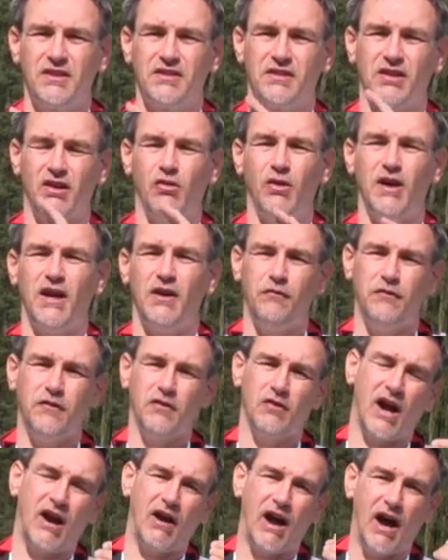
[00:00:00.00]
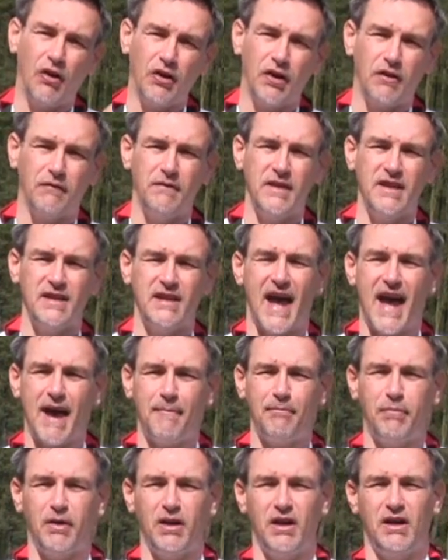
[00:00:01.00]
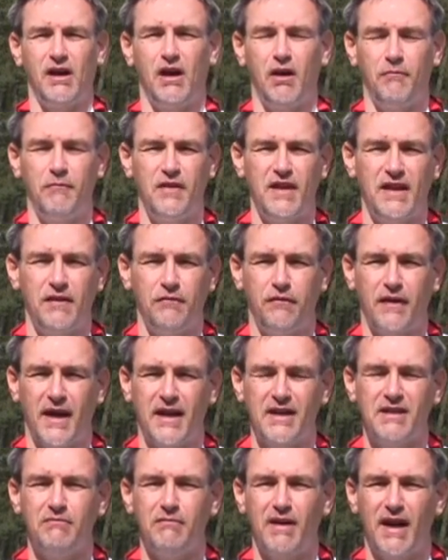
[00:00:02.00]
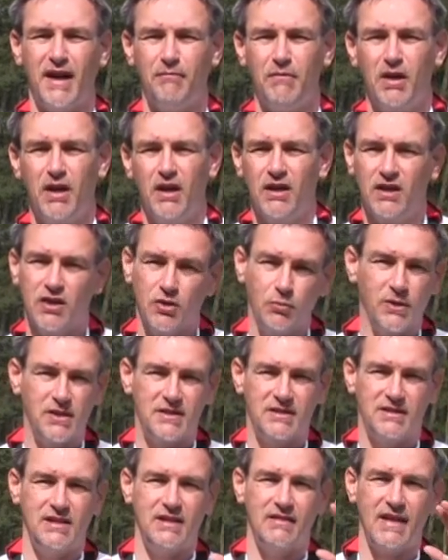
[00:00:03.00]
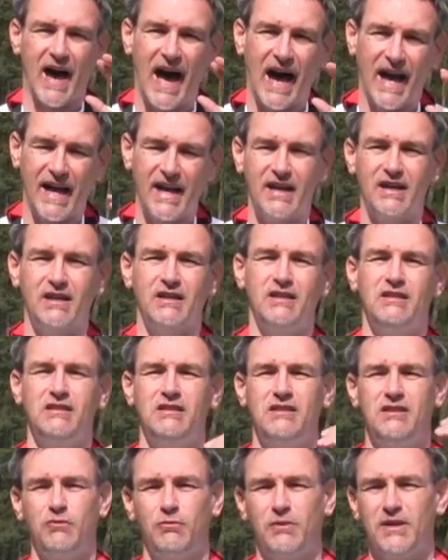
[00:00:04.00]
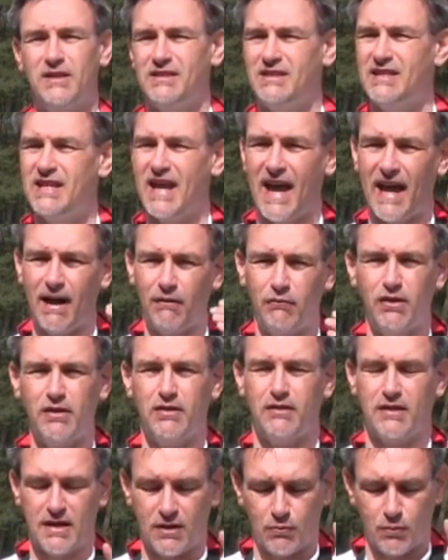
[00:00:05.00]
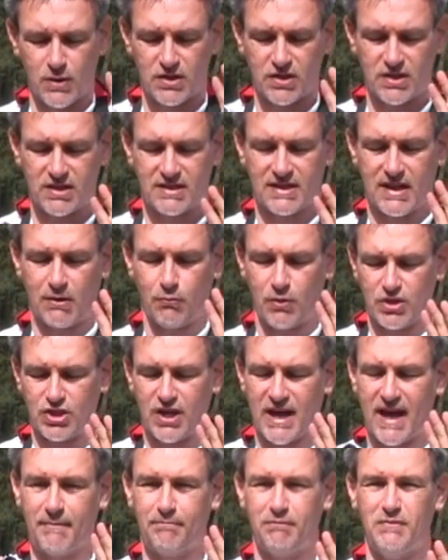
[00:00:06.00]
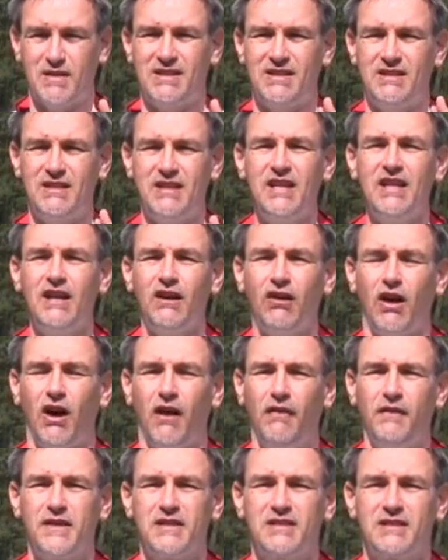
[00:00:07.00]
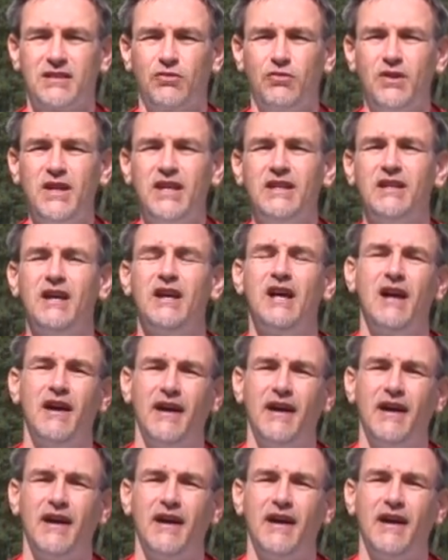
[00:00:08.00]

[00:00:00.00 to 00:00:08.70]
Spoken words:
So if you are out of the app of the Phantom app, you will see the icons, you will see everything which happens here on the screen.